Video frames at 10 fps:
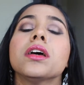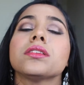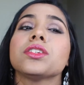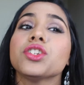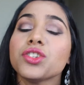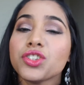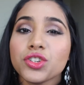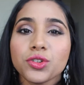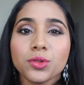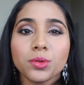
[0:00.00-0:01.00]
used
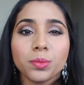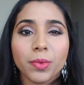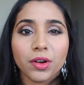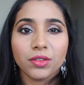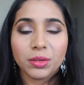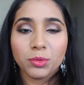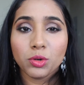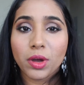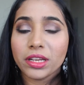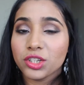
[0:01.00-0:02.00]
to
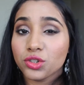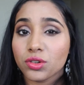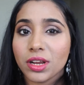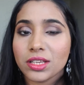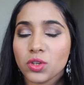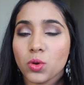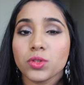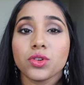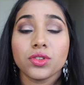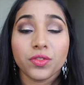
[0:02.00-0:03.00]
remove and neutralize all
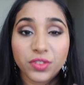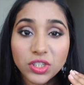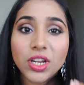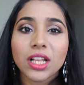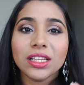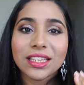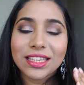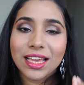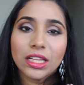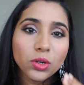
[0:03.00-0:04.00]
sorts of dull
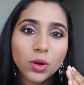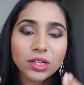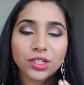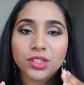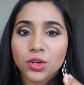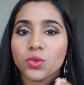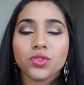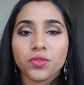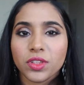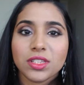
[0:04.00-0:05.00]
yellow
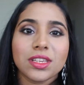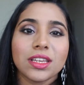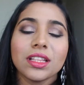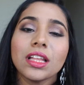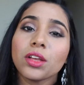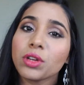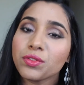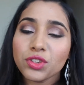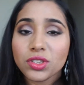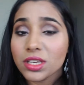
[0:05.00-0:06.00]
undertones of the skin. Now
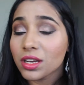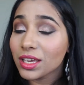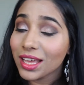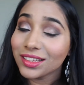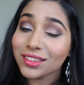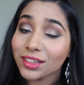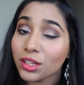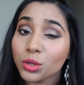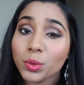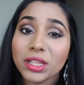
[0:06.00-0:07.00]
if you see again in the
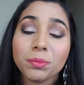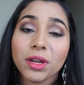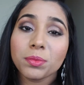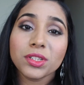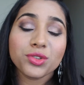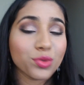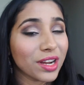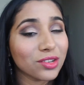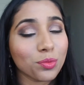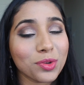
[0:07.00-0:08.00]
color wheel, purple is
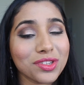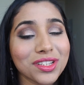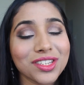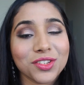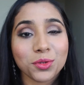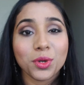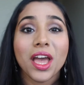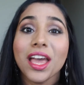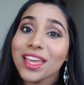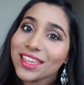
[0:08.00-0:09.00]
right opposite to
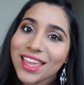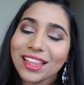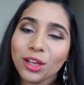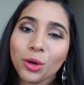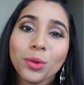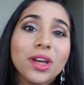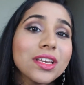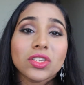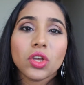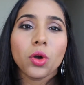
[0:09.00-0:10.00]
yellow.
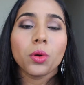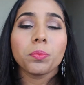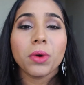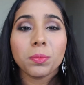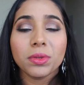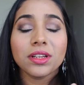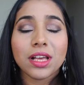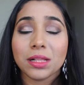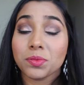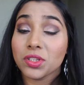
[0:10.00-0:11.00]
So purple
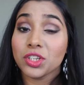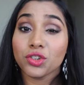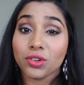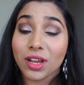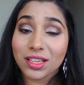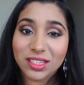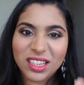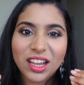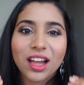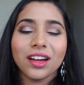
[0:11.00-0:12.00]
helps in
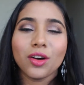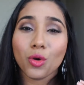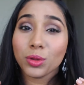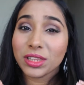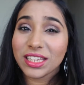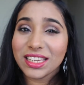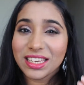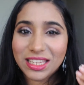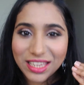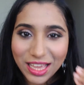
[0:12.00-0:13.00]
neutralizing all
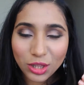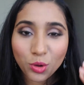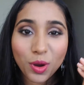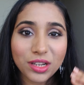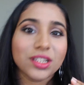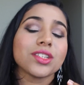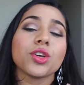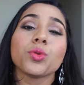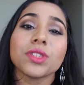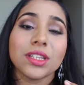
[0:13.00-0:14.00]
the yellow
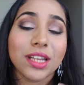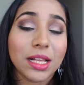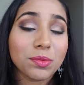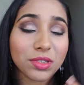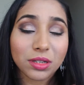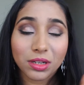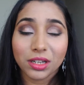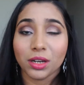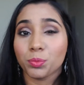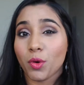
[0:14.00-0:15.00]
undertones and helps in
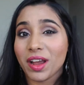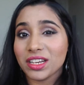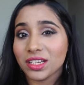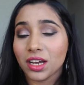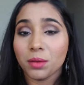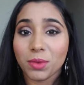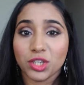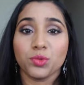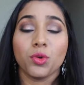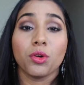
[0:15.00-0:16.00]
providing a
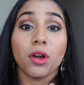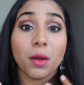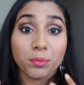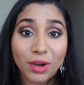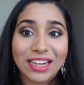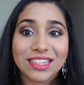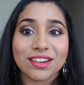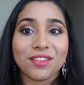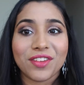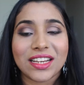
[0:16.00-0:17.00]
much more
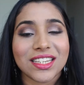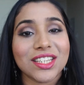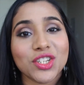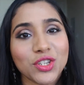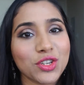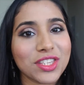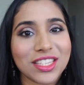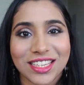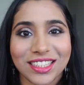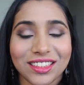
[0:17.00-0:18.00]
brighter effect to your
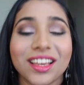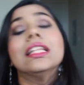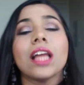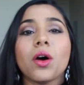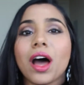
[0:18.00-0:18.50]
skin. Now